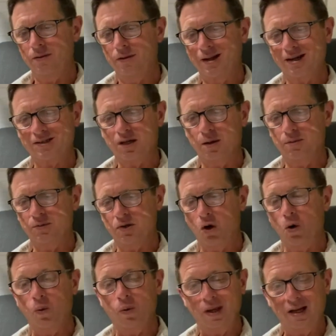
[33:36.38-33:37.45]
Next comes
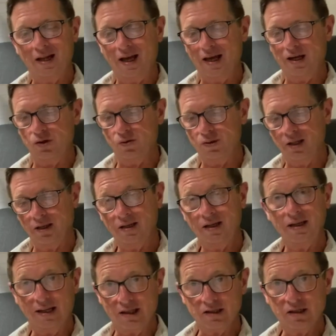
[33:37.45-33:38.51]
arena and utility.
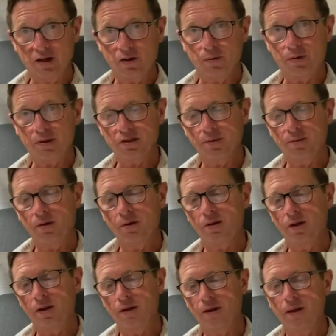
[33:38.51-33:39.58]
That's another principle
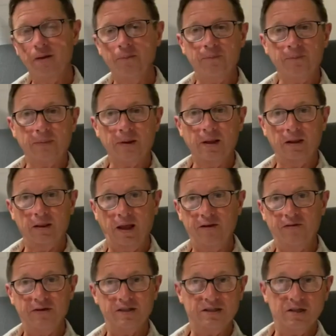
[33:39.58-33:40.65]

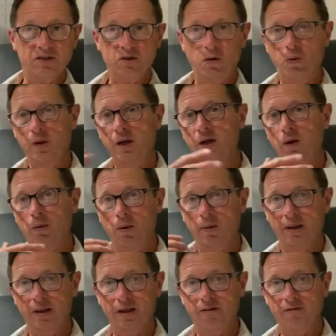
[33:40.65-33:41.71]
life is this arena where
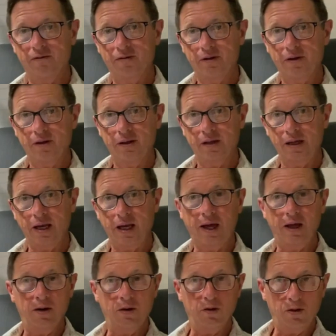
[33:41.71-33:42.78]
we live.
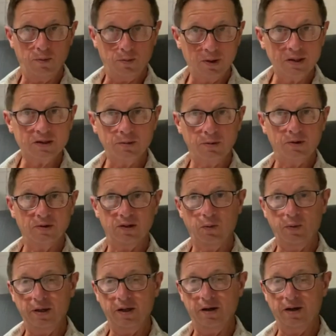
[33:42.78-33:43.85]
And the principles that
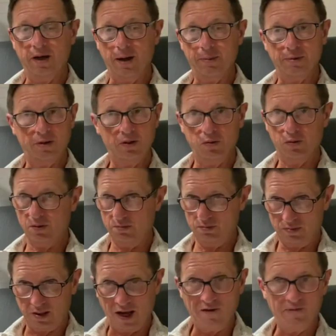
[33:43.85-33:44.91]
we'd adopt, you can
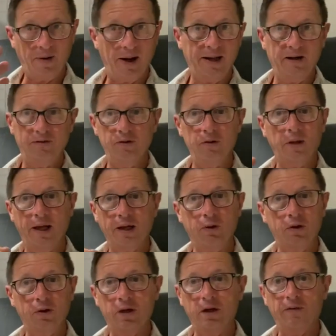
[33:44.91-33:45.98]
have mine if you like, or
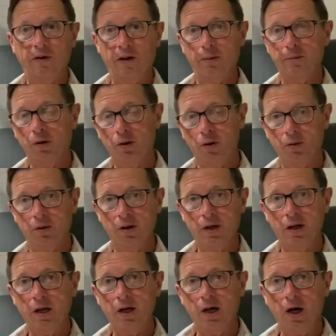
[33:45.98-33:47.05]
you can develop your own,
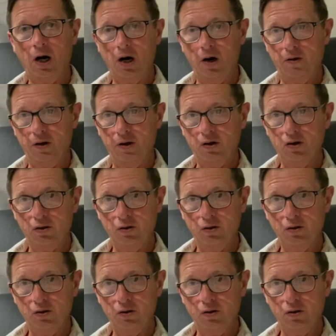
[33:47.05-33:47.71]
are the